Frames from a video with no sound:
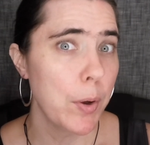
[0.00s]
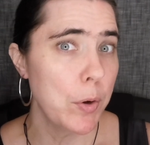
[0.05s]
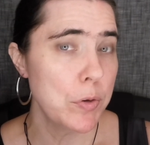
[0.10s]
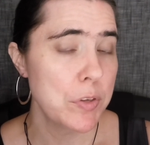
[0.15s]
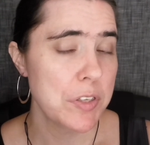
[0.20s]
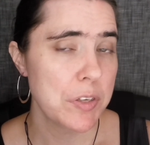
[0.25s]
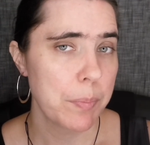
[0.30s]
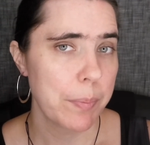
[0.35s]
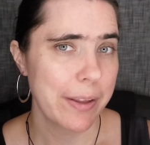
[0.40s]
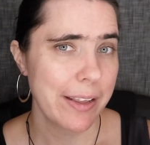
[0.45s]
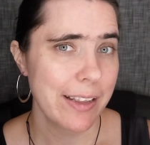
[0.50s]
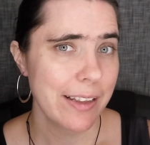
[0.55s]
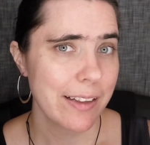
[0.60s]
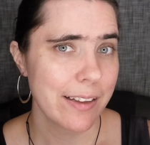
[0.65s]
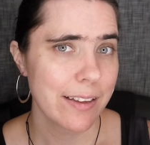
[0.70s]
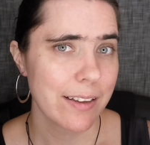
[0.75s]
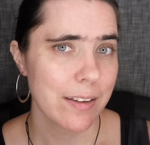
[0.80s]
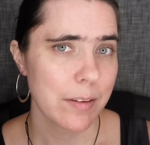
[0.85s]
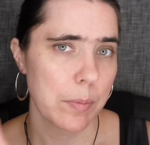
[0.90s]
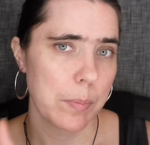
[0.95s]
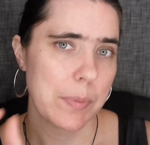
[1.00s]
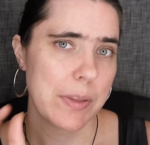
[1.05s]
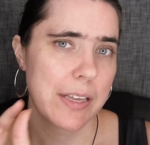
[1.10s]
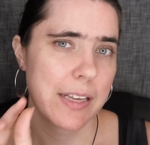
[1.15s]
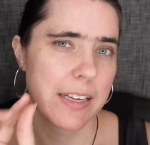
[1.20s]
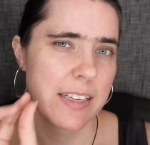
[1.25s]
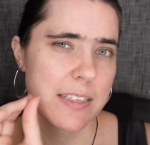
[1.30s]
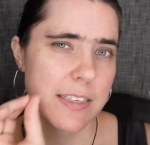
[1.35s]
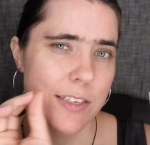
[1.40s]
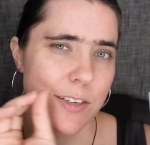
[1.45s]
most pink
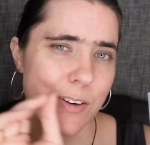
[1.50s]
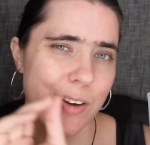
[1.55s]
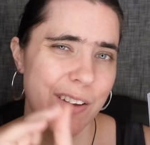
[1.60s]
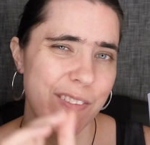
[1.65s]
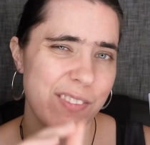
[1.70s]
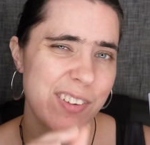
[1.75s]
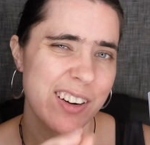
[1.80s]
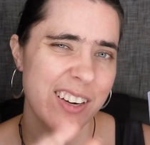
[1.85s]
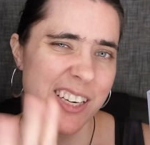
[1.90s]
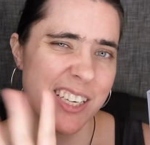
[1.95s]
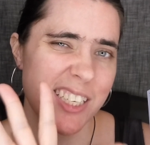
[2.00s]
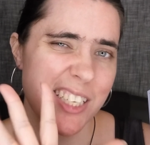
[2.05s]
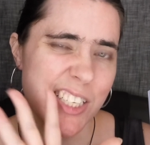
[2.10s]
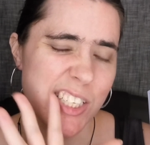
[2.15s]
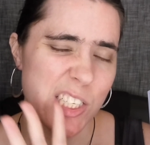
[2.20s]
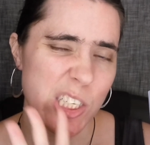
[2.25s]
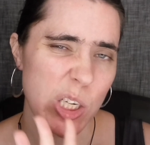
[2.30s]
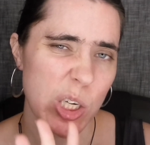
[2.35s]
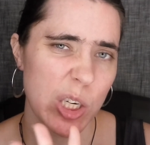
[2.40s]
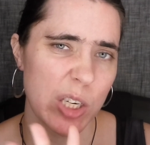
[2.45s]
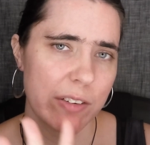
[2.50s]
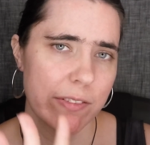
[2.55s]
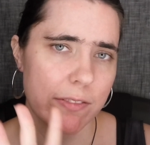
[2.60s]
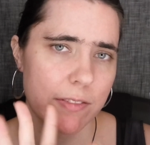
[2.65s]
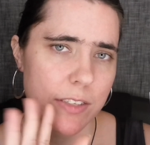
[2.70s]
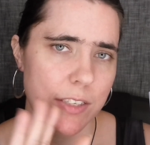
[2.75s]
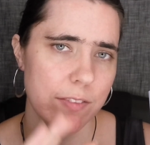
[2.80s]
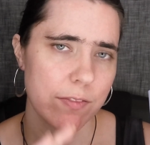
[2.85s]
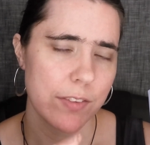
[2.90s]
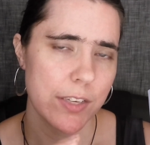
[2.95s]
because you have very
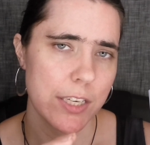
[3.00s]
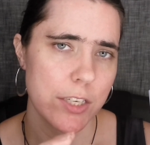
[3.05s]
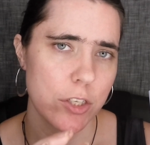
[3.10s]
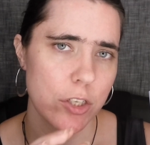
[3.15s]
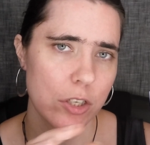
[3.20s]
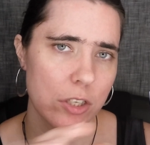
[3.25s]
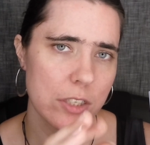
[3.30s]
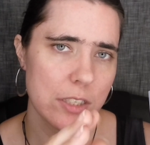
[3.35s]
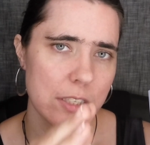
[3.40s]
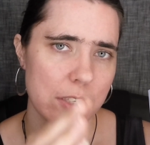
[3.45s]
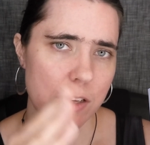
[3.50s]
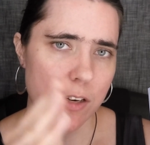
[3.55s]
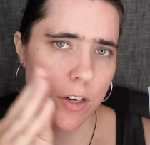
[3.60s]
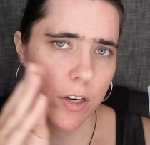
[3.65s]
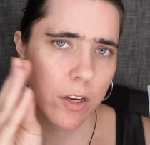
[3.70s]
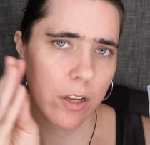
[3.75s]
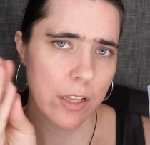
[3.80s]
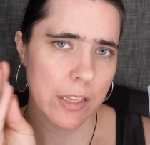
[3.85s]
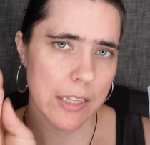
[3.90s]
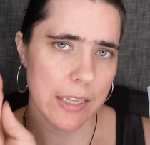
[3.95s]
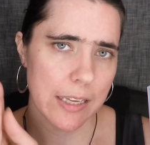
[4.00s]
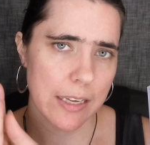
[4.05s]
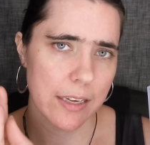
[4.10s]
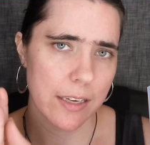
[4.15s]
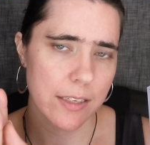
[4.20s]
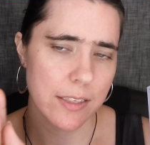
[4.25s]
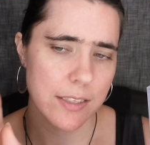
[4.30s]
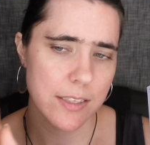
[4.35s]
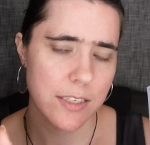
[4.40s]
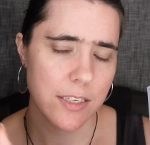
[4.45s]
soft features, so you're not
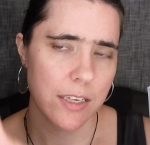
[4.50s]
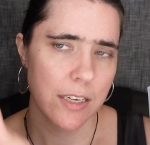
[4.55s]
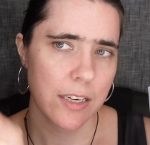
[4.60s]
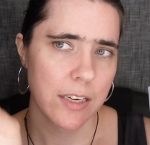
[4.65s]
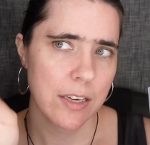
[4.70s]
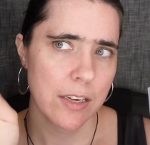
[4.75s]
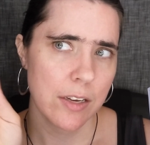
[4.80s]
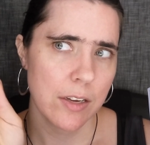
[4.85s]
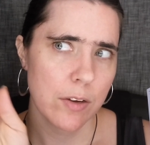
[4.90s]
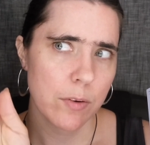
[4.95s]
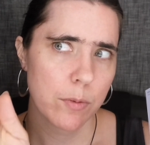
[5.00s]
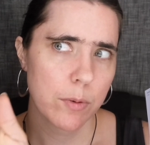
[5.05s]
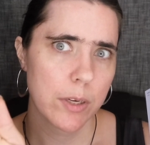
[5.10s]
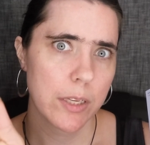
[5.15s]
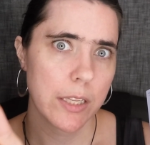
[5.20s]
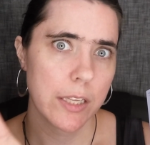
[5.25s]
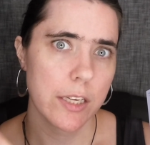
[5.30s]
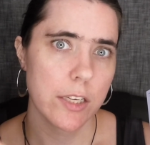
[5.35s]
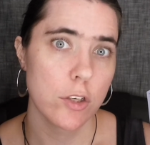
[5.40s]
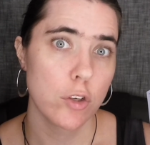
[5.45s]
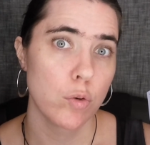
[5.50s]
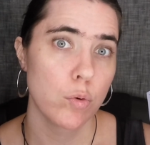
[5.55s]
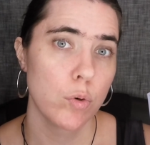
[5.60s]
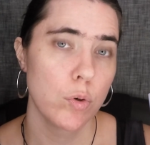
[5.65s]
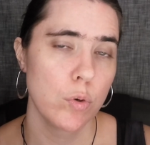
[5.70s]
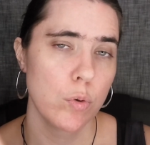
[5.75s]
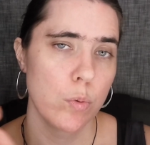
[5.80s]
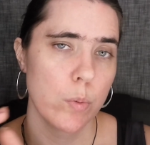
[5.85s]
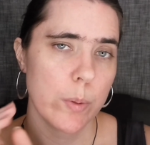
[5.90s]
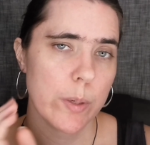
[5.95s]
that really
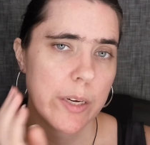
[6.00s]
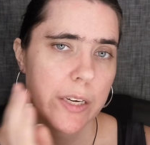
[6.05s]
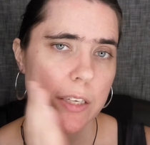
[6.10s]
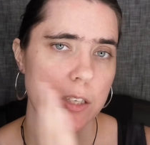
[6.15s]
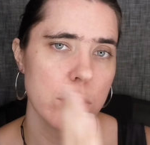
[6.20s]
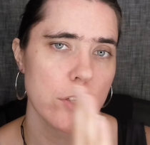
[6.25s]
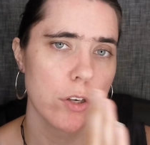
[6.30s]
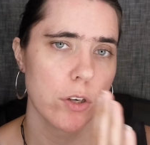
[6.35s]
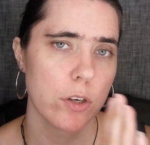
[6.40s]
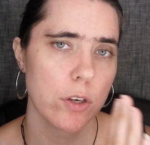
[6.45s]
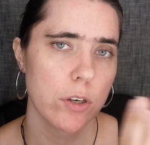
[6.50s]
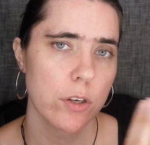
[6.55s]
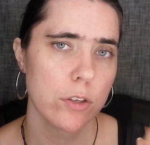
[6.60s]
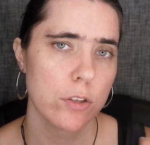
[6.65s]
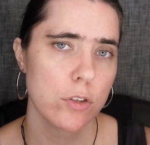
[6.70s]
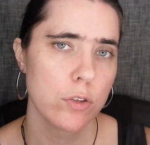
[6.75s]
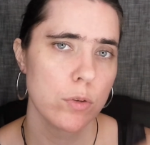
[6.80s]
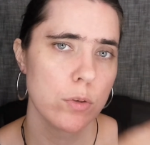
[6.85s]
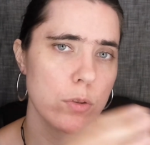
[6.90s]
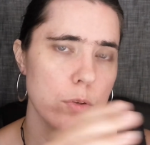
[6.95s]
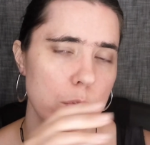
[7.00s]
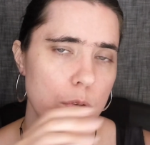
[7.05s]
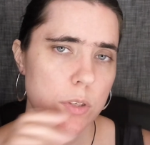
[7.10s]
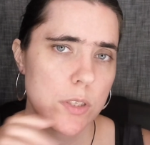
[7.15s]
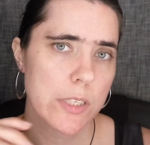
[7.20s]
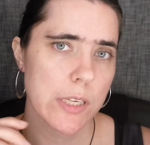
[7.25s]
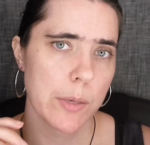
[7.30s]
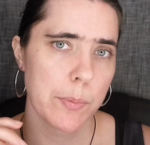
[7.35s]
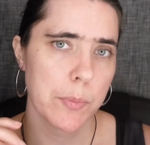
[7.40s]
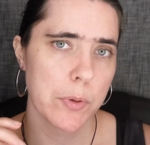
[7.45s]
true winter,
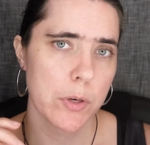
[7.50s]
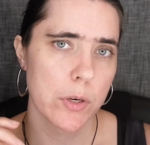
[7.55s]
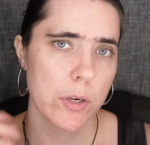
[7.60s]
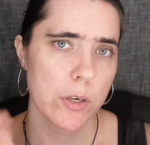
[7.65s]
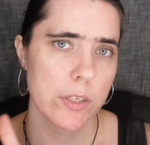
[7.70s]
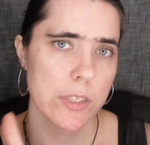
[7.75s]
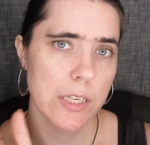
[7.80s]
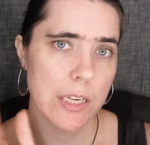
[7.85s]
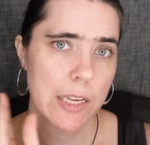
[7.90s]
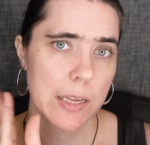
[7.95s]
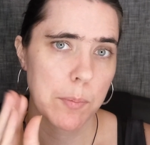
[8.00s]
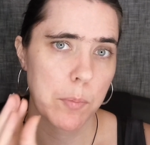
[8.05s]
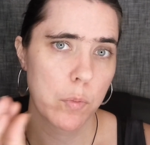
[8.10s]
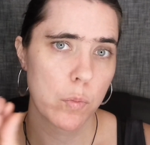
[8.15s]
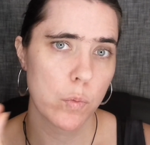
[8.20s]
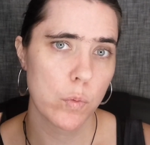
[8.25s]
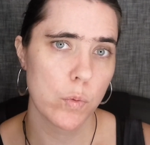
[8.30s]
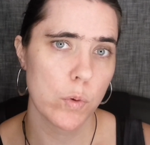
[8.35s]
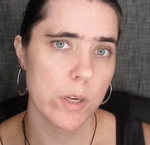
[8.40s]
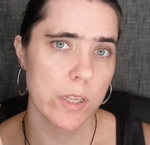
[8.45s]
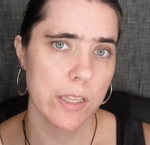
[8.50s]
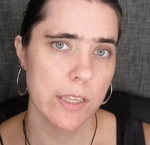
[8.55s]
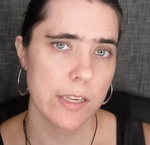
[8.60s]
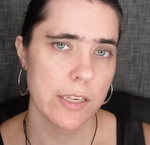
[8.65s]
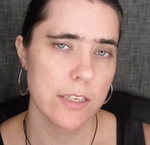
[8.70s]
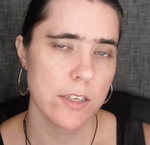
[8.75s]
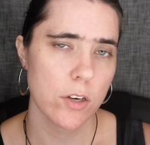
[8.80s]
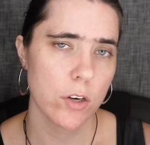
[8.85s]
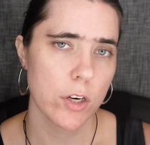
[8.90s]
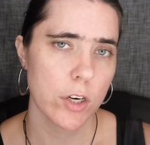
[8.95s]
true summer type
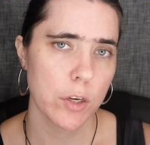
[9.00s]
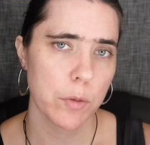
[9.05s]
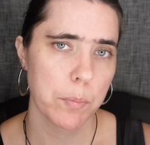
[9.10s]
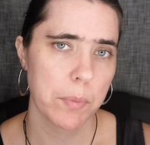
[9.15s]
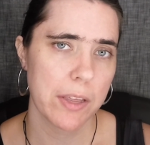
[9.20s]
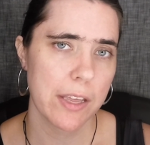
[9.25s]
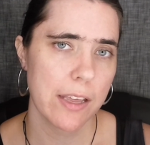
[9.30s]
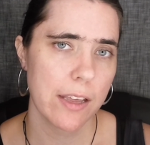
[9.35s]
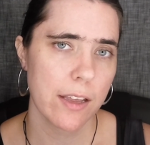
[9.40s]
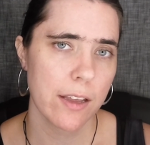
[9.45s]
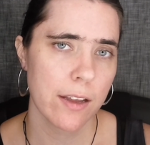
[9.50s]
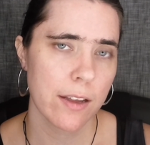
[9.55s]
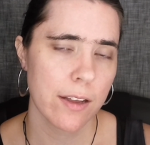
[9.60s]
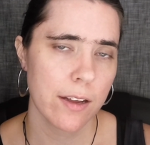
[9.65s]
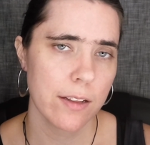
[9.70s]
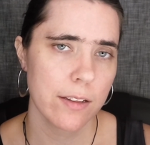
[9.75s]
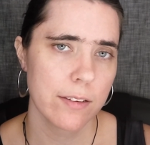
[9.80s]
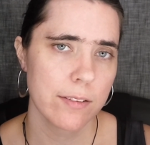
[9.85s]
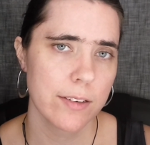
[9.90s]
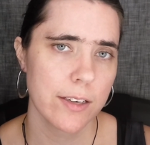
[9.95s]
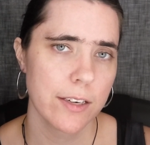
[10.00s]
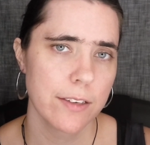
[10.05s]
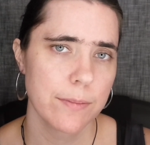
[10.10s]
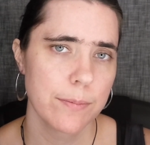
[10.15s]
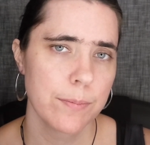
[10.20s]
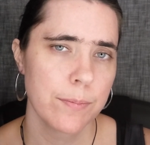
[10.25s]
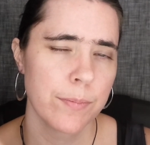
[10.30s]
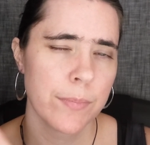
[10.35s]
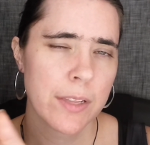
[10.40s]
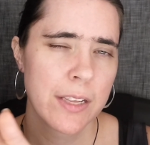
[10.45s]
really dark pink
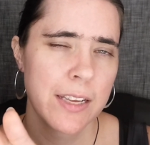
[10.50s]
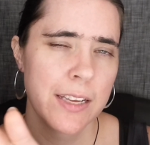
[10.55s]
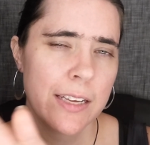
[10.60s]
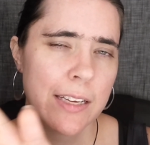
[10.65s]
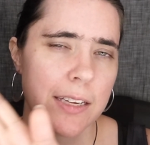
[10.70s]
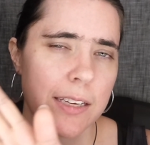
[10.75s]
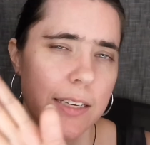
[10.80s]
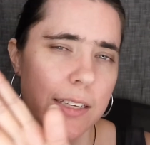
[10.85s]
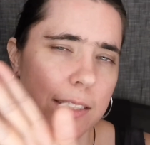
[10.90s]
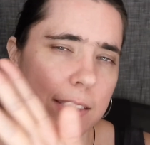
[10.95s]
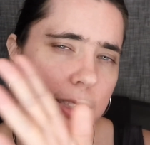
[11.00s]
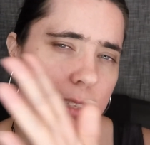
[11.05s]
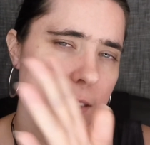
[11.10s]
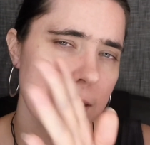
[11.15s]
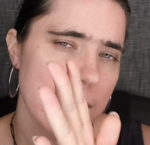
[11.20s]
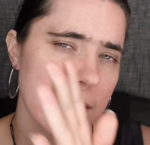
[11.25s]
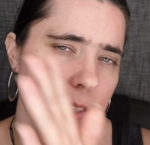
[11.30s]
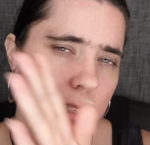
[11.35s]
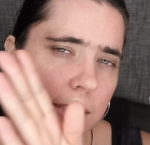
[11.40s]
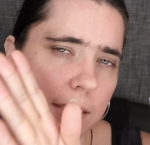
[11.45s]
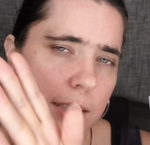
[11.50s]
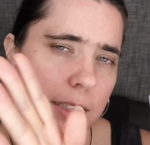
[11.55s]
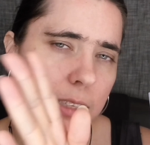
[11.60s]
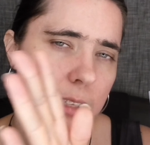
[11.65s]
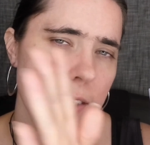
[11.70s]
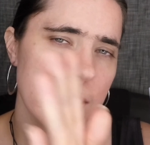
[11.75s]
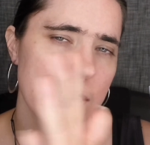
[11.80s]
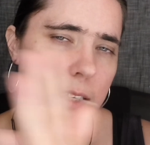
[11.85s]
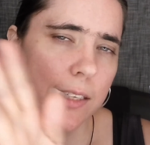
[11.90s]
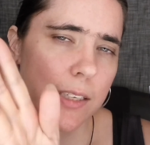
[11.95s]
coloring. It's a
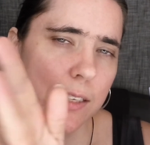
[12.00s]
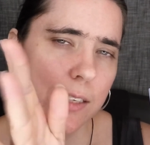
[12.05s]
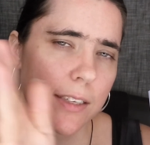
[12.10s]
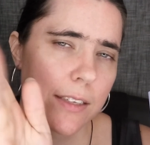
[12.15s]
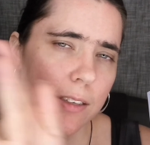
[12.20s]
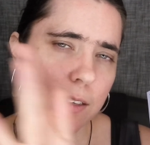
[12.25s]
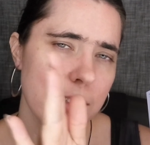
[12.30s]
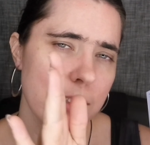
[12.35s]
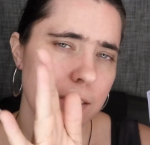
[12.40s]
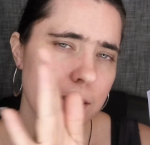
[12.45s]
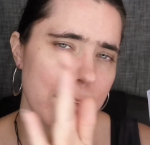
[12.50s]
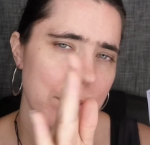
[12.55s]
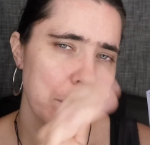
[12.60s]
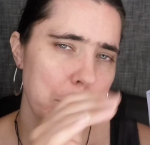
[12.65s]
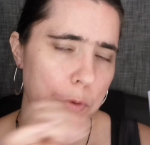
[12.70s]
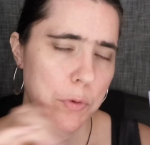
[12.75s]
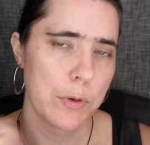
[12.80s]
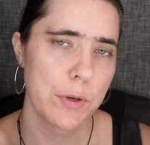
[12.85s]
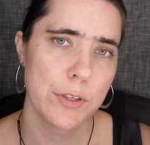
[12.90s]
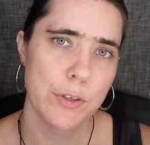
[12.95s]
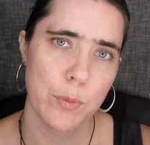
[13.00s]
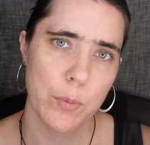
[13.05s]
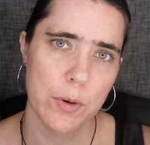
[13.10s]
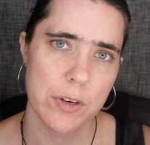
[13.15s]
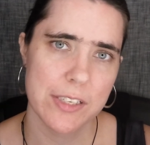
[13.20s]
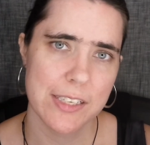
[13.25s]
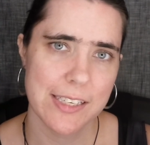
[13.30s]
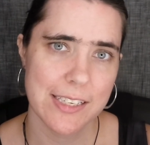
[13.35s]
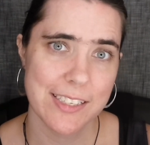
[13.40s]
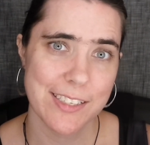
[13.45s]
little more
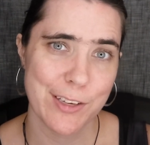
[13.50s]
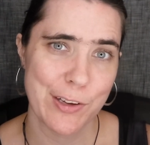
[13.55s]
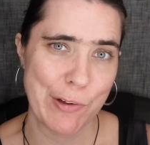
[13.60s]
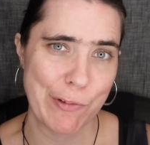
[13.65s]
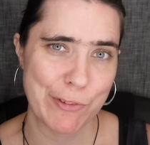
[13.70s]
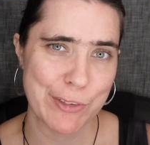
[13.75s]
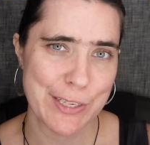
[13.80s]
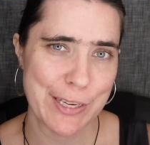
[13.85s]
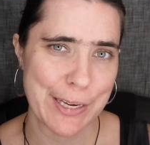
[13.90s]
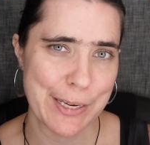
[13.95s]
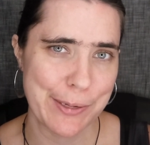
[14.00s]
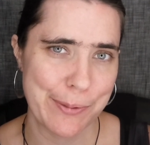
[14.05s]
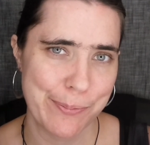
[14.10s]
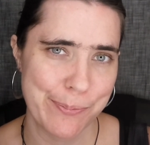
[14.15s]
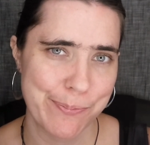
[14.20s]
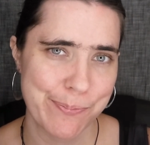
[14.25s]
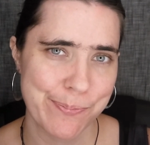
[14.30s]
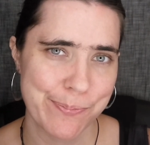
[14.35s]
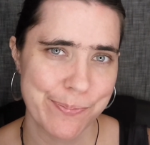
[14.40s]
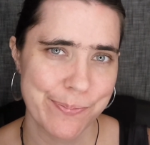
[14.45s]
towards the soft side.